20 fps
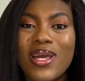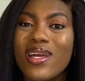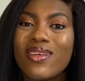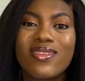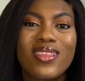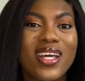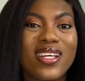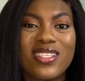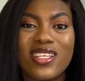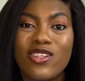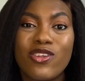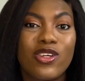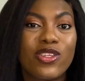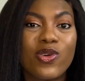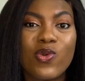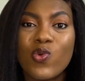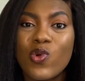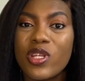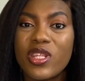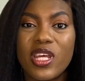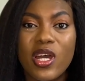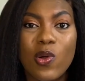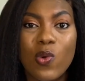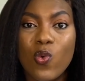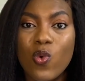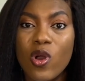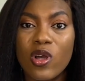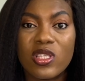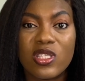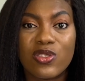That's another one that
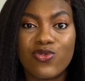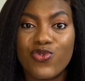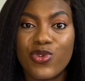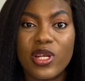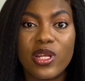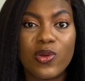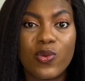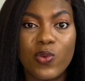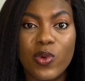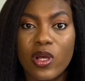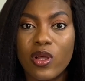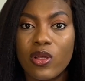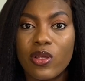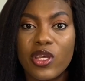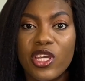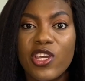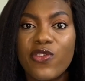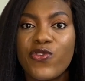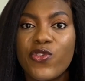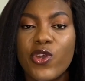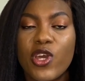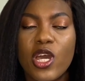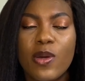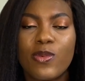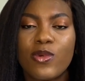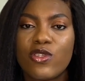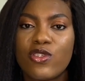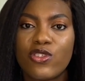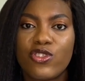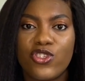works really well. If you're
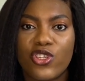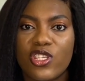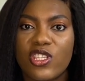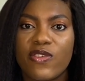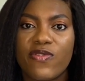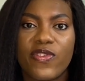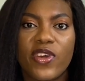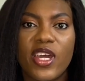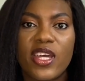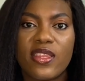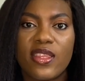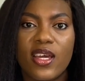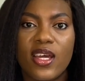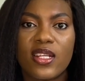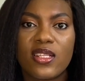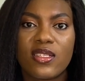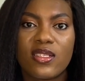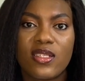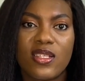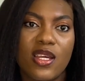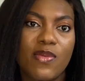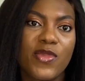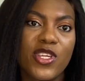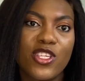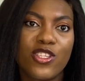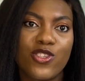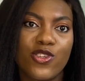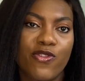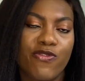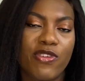able to justify that, that
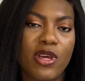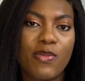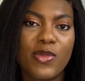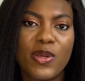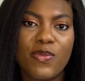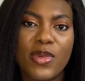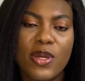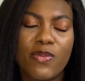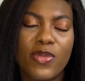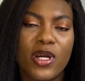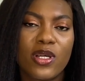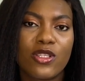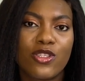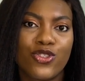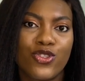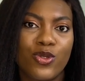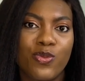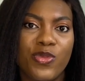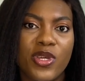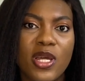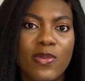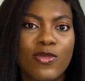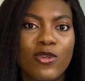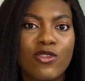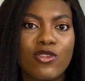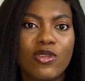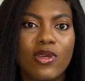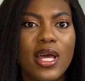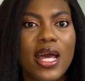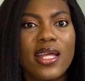means your family member should be able
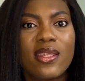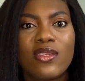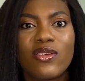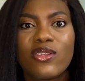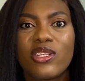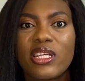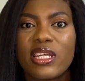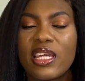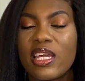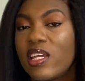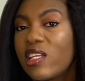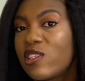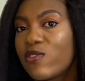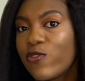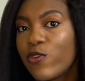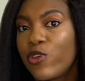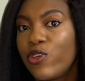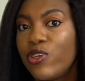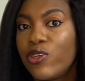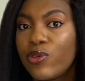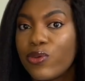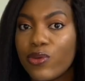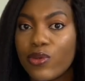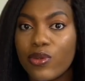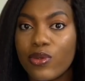to handle the kids for you.